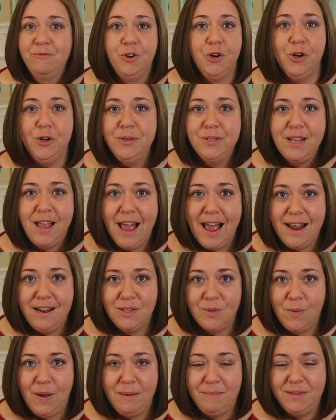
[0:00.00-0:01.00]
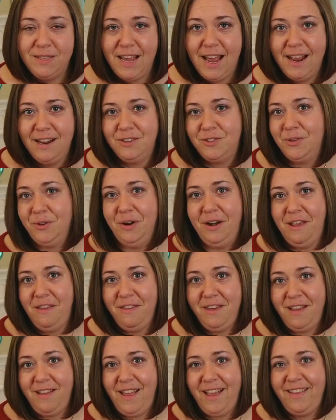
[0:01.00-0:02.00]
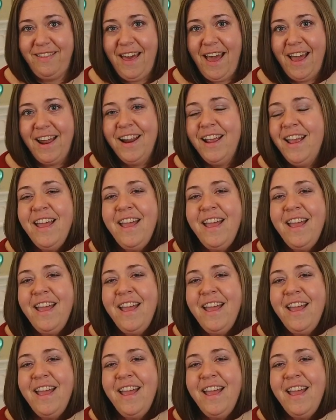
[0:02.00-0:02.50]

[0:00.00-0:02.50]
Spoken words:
cruise lines websites or anything like that.